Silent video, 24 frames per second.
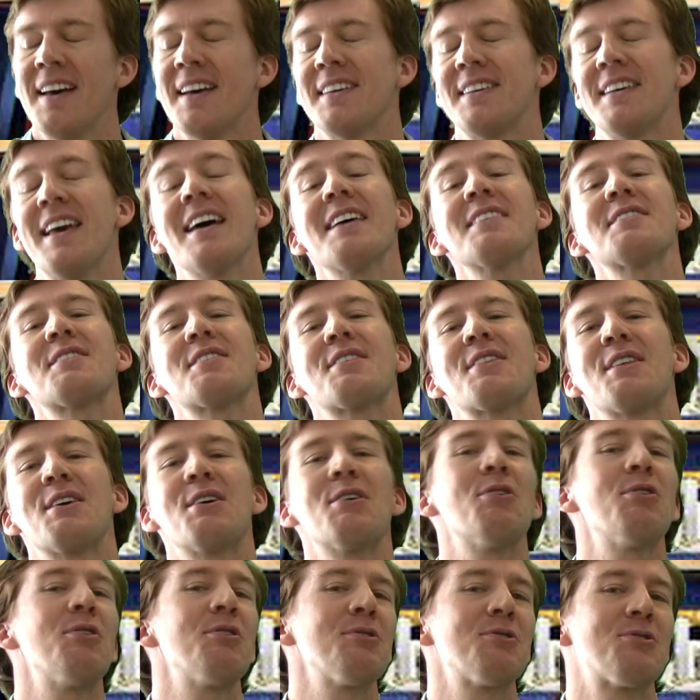Yes, the
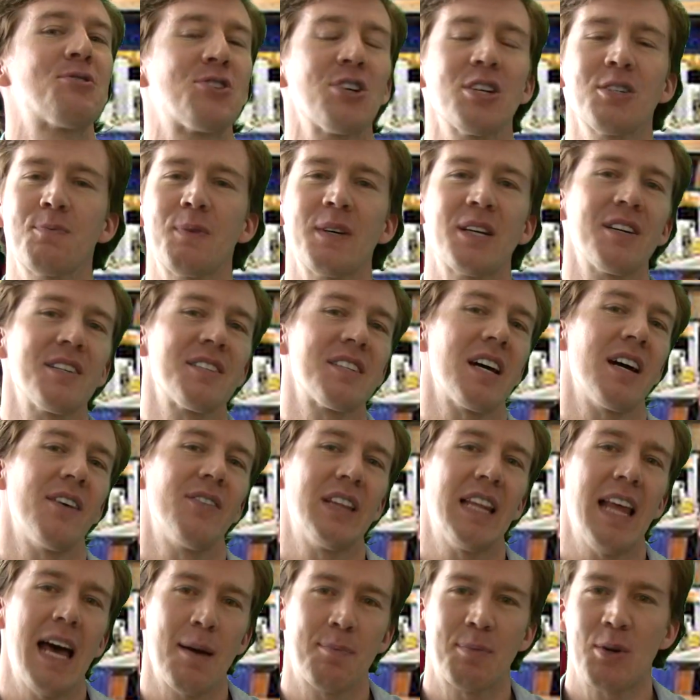old, just because I have
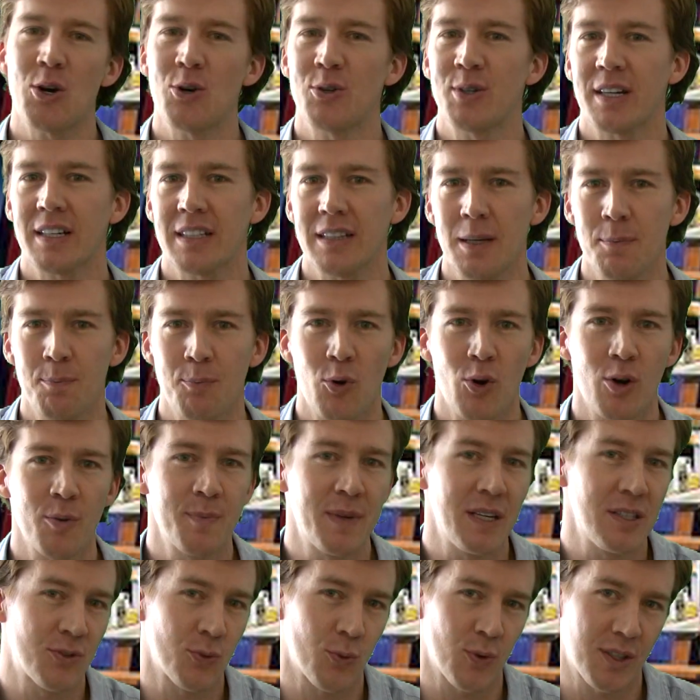a lab coat and a clipboard
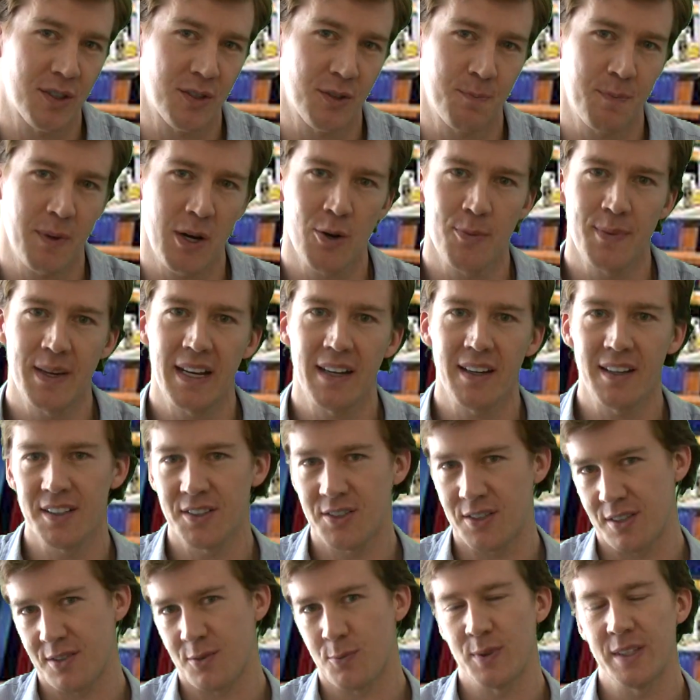means we're experimenting and it
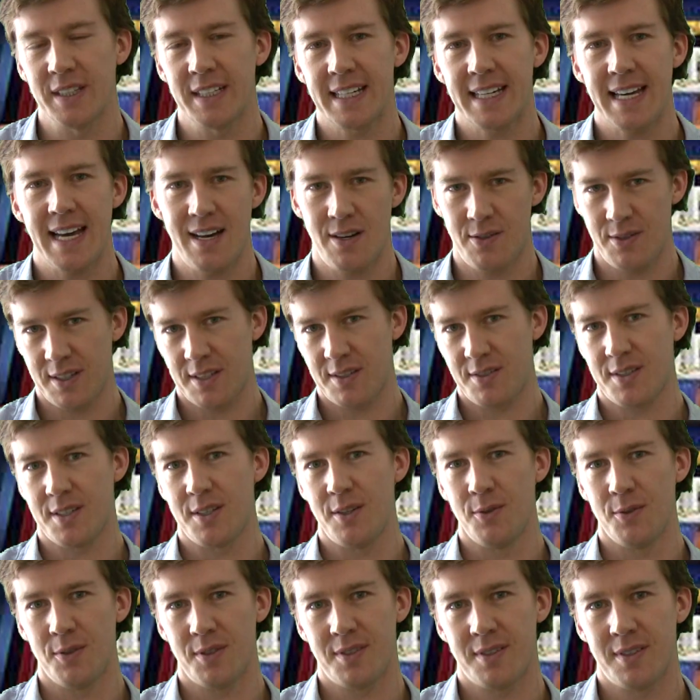doesn't really count
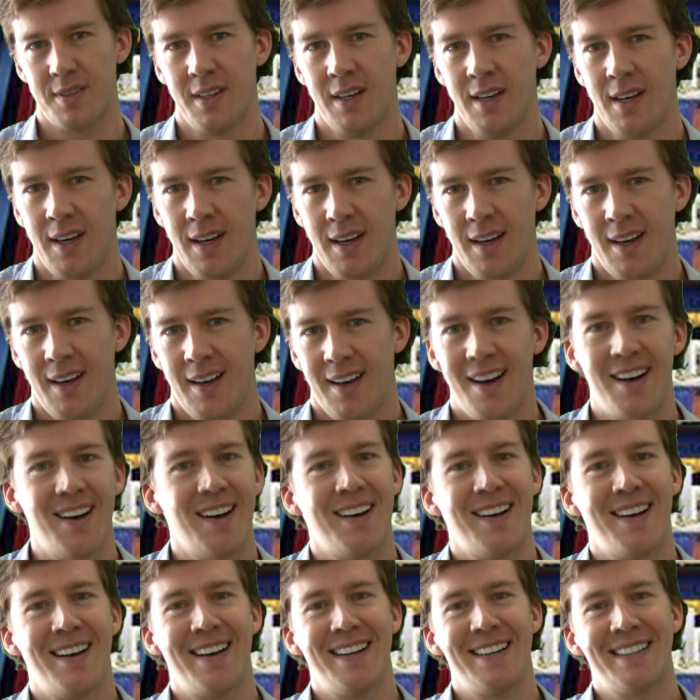excuse.
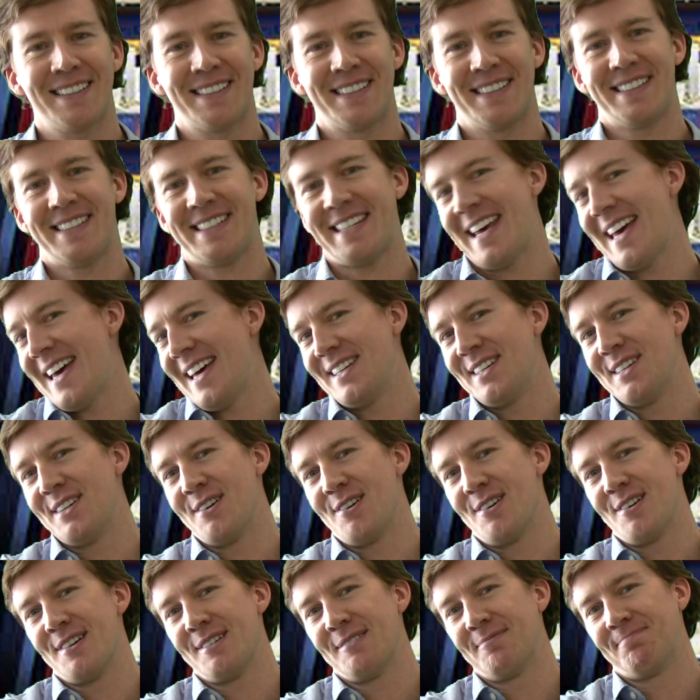
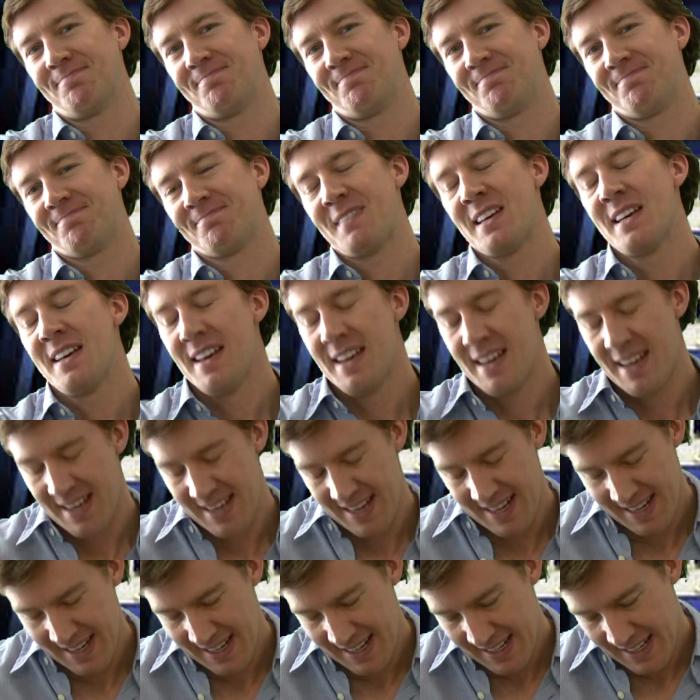Tenure.
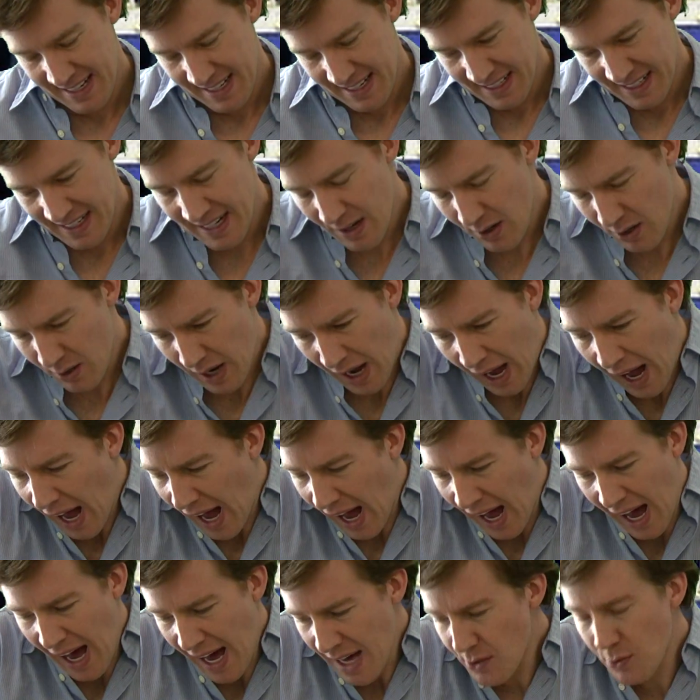Now,
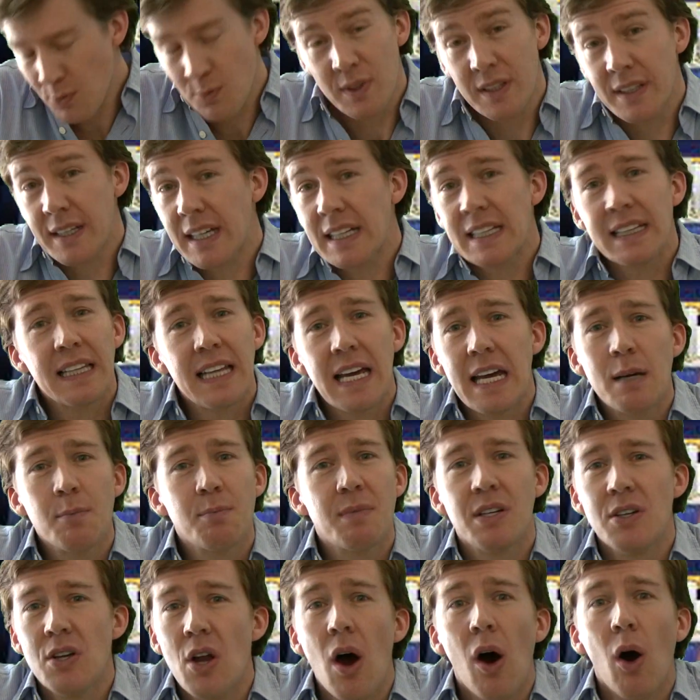I don't really claim
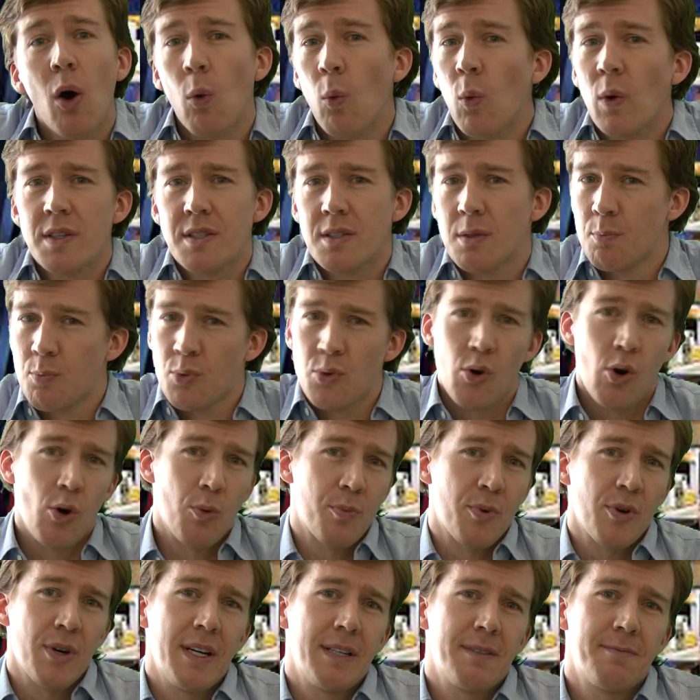to know what's
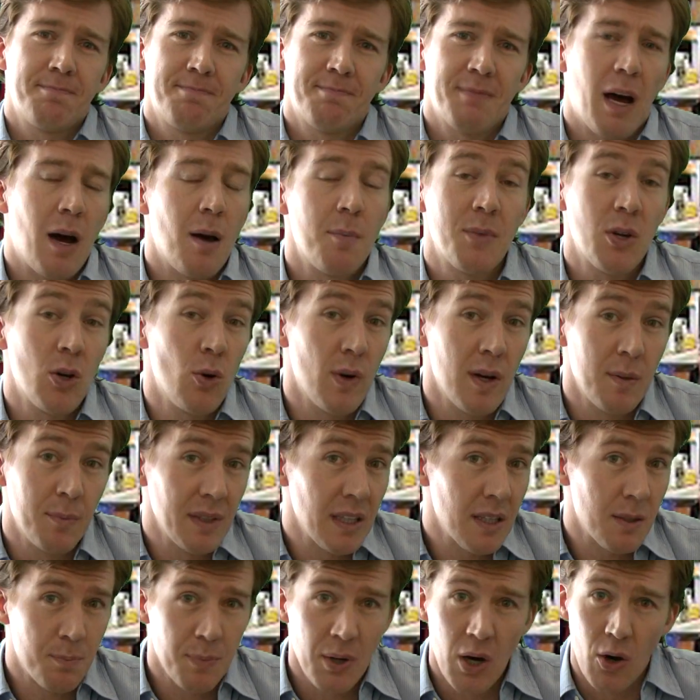appropriate. I'm no
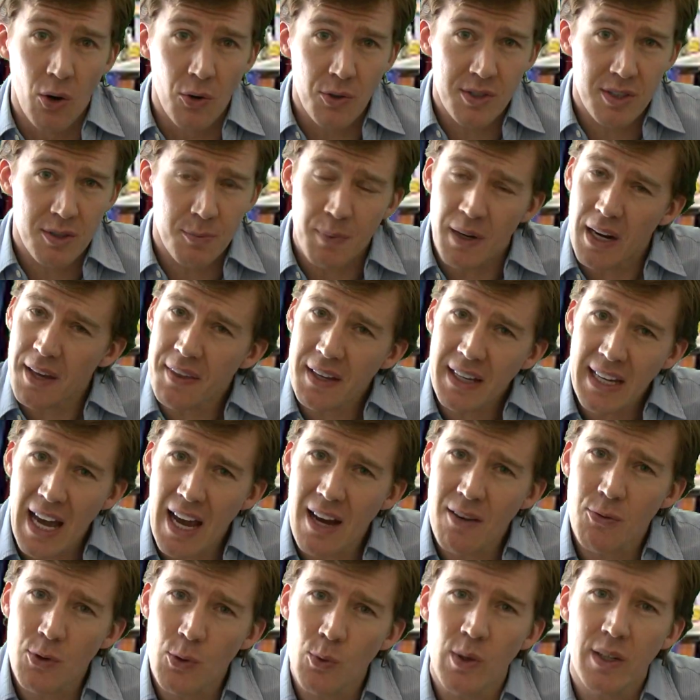Emily Post, but I think
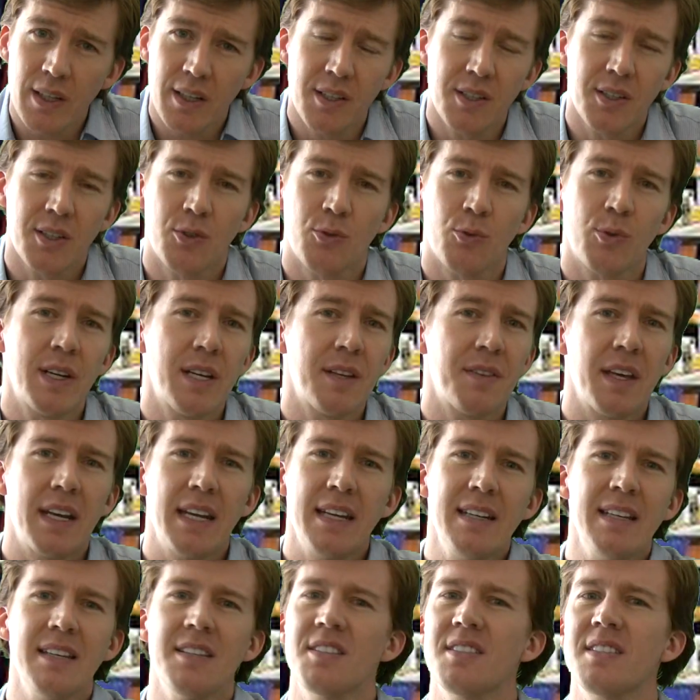everyone can agree that
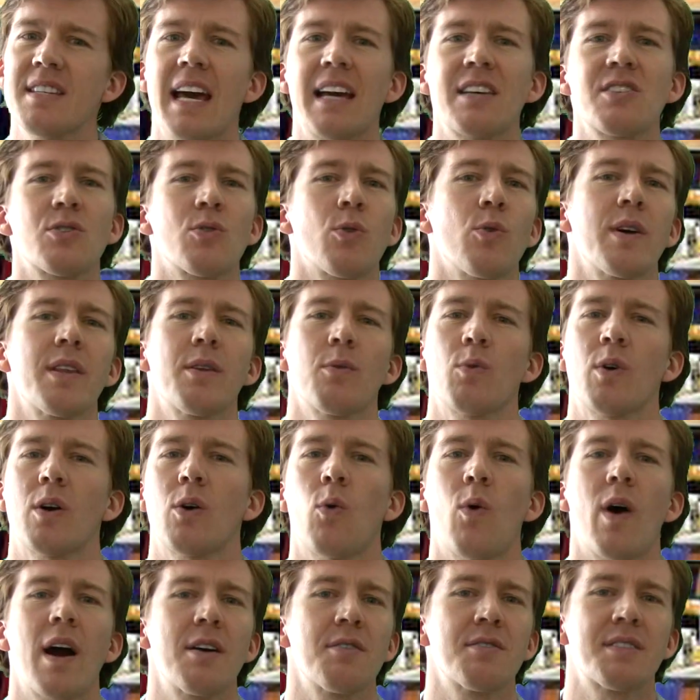any sex toy that
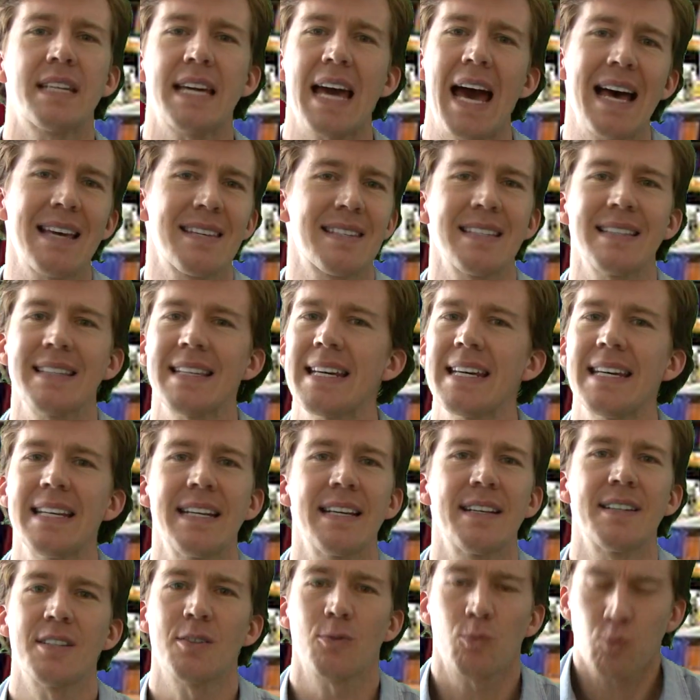requires gasoline
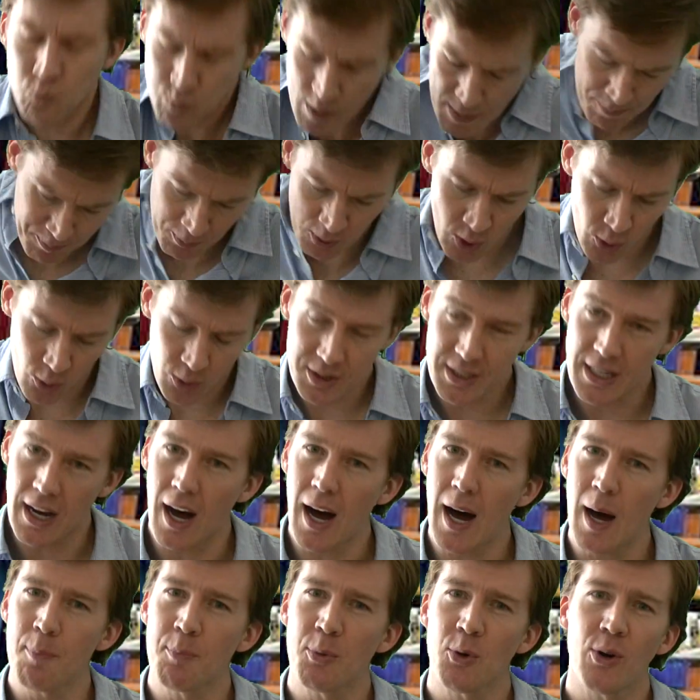and a ripcord to
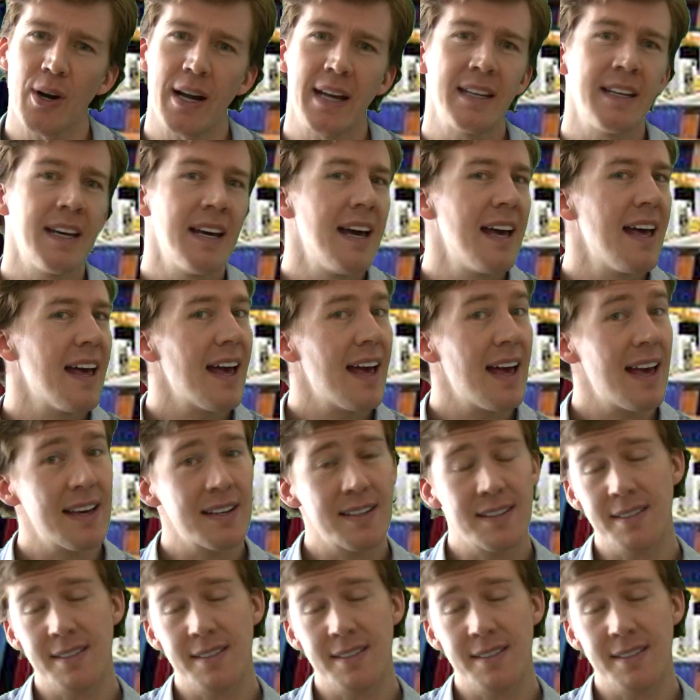operate, and